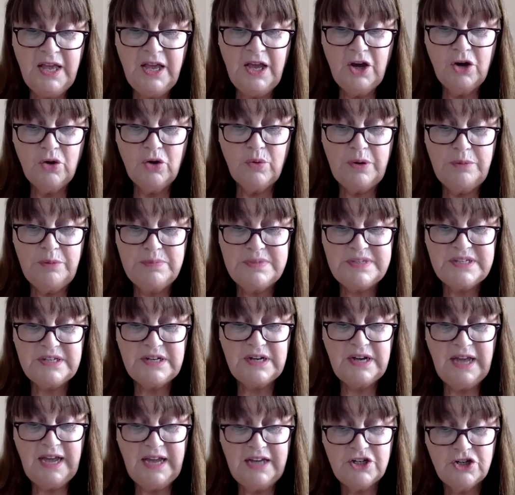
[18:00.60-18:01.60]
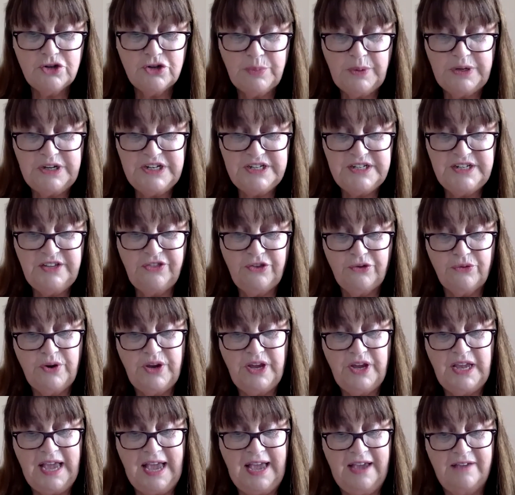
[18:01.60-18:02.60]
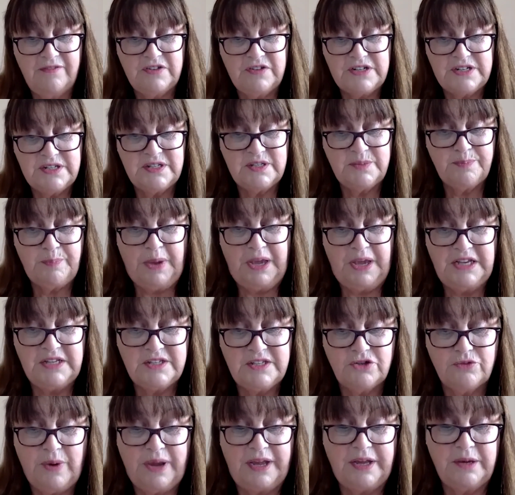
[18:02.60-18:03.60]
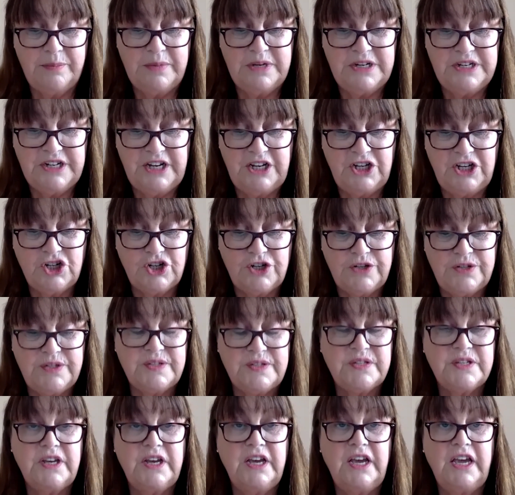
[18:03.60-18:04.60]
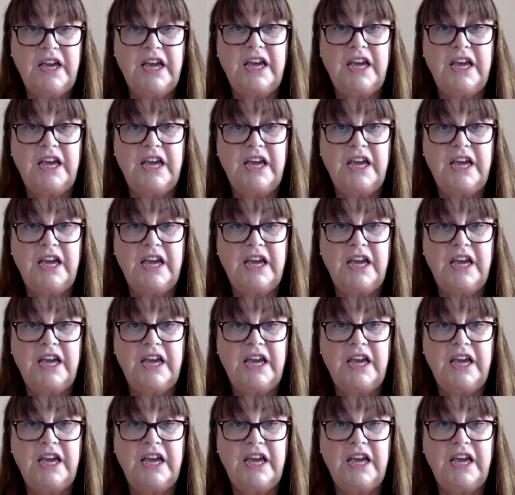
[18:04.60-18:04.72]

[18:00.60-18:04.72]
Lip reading: Grimson had 23 evidence-based recommendations,